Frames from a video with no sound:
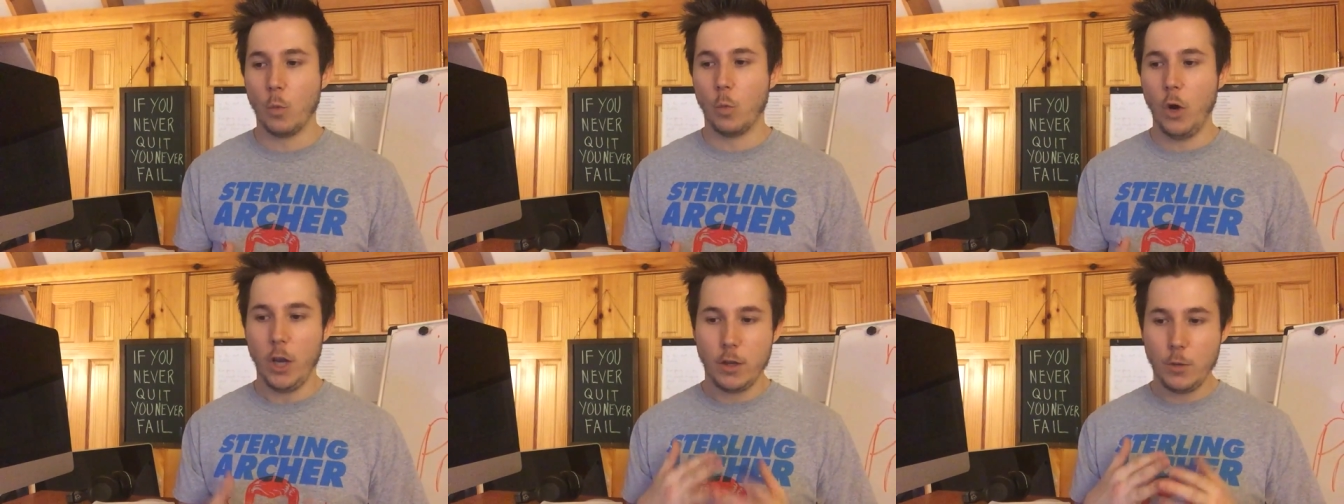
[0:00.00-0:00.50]

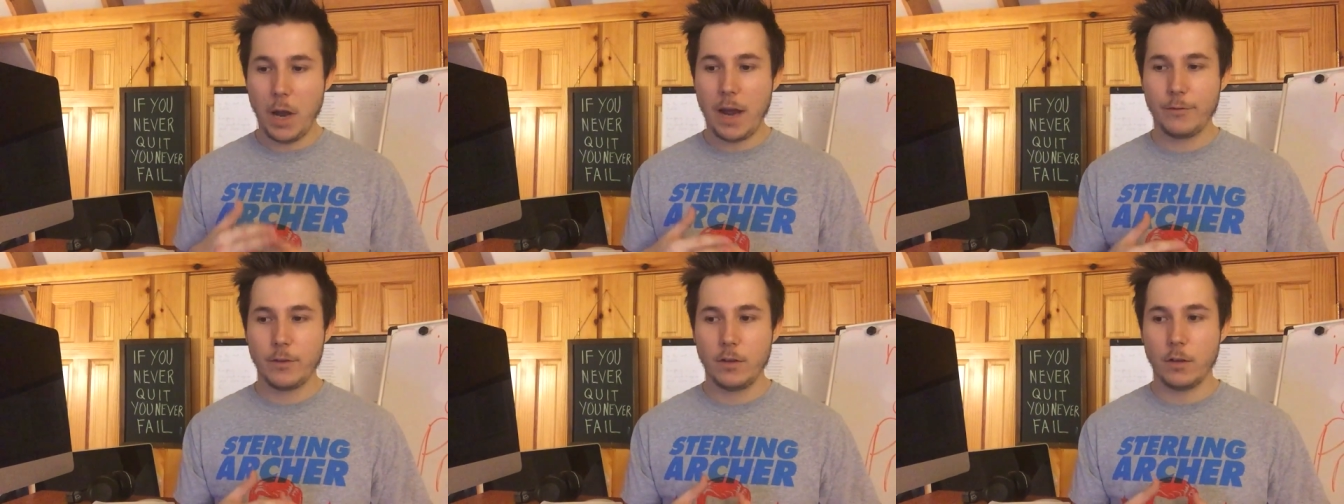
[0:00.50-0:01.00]
What you
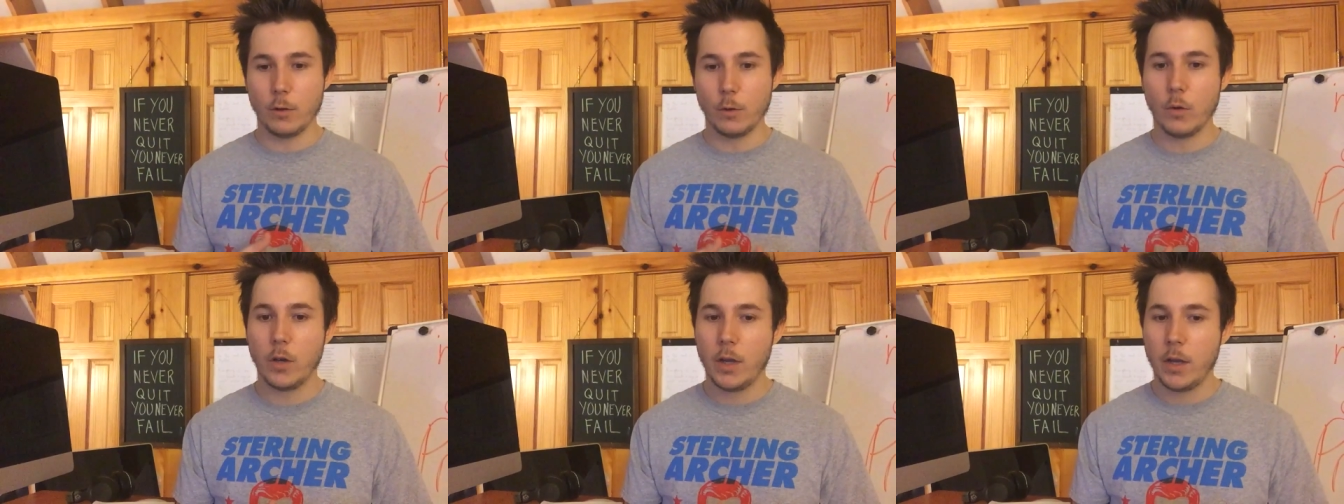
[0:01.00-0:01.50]
have to
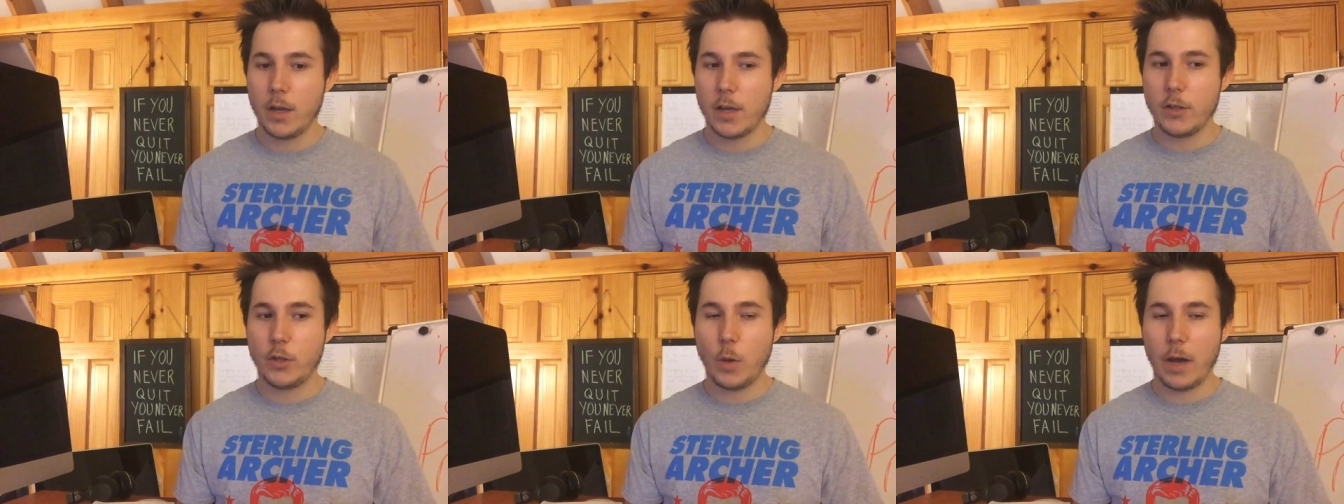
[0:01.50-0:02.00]
do
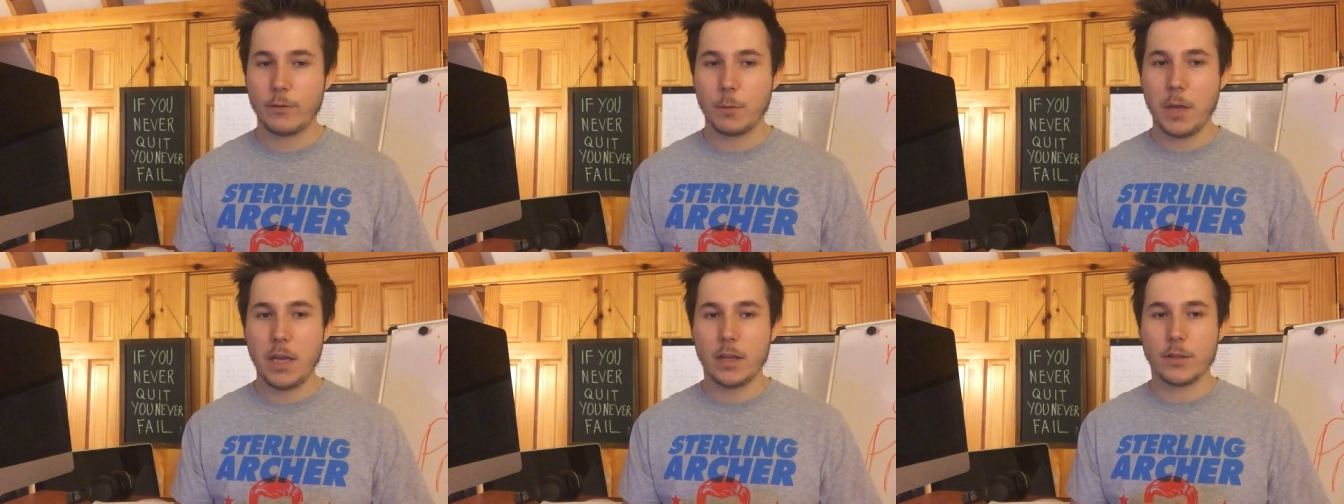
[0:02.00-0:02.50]
is you have
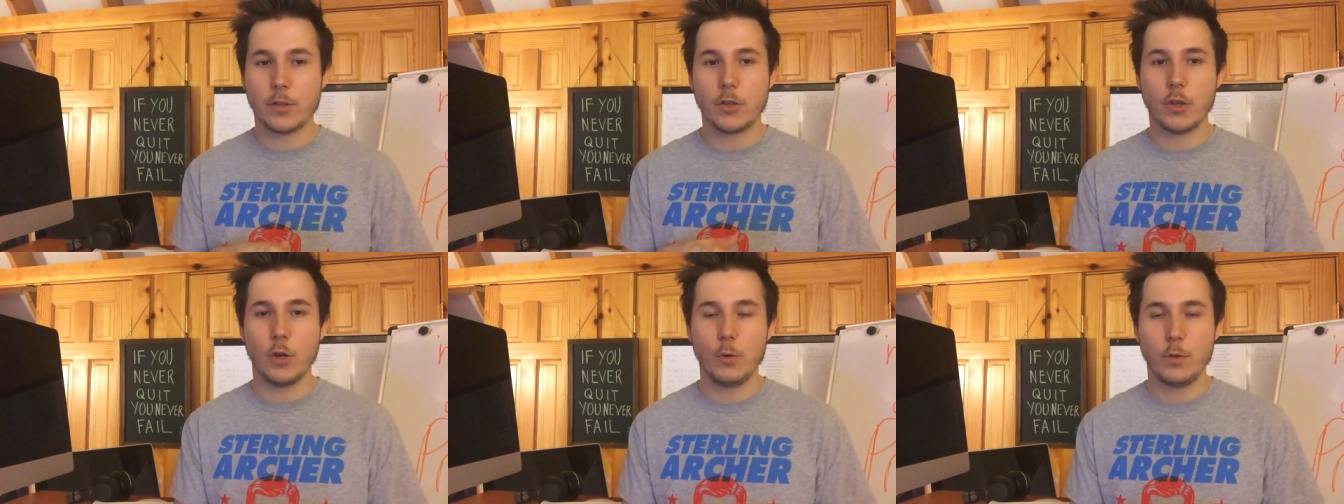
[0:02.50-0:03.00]
to make it
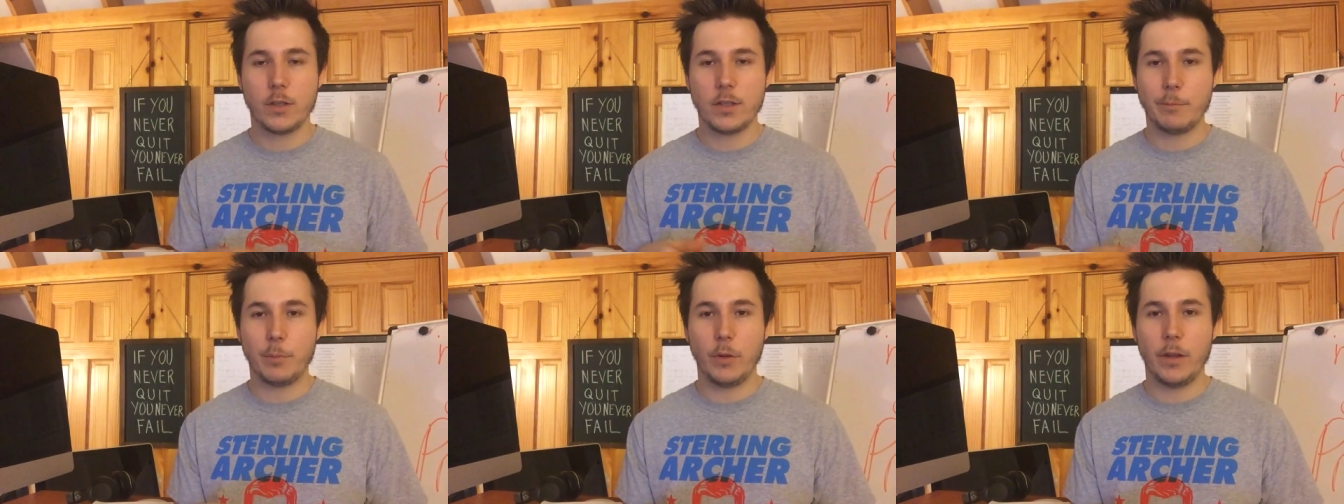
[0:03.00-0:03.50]
so
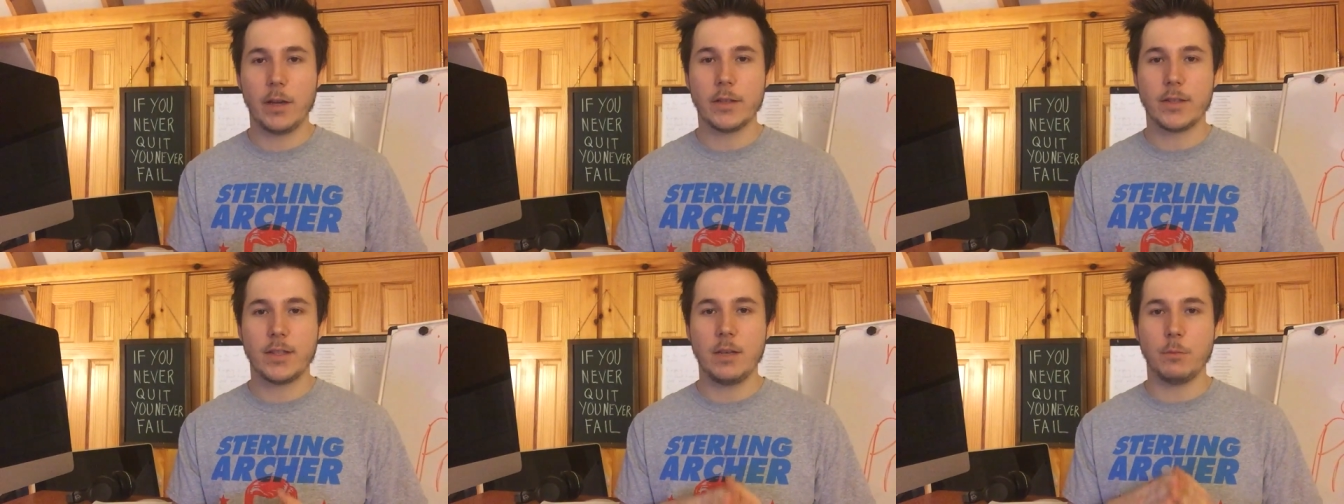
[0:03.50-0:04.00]
simple that
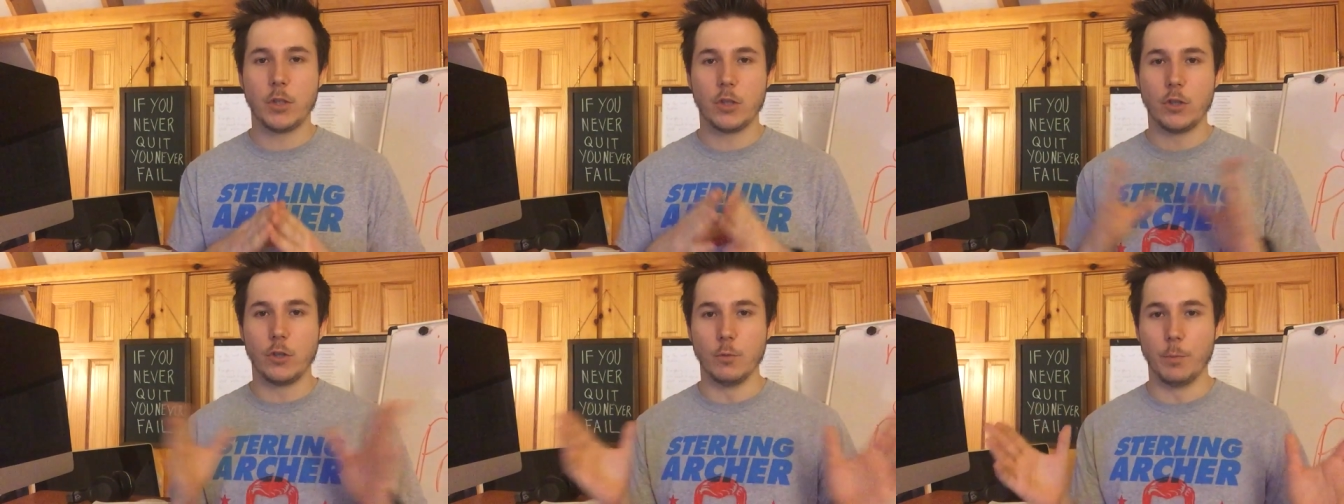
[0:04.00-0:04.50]
it seems
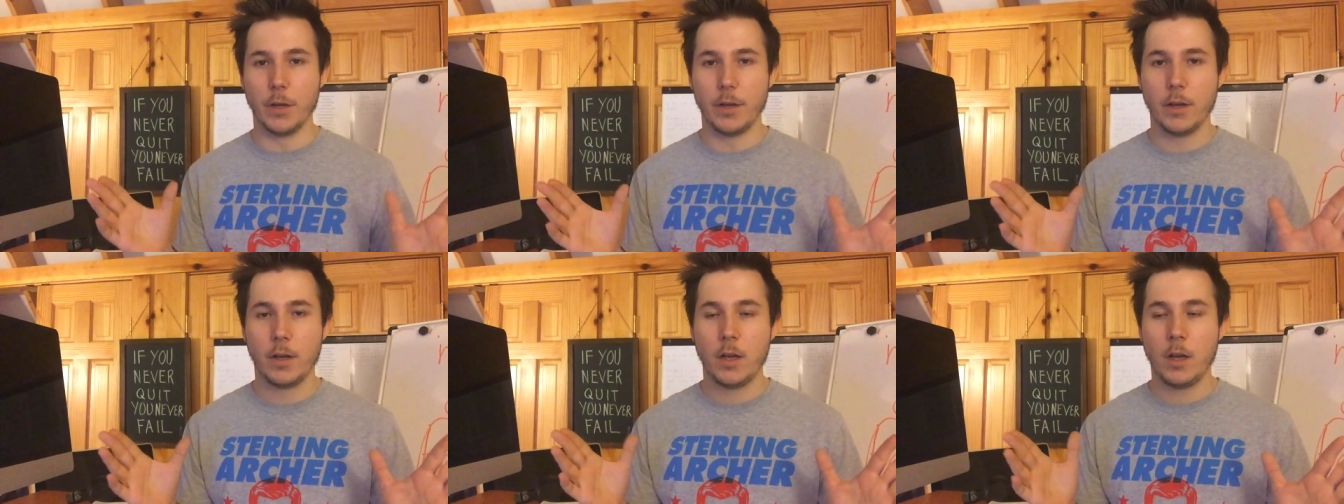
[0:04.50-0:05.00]
stupid.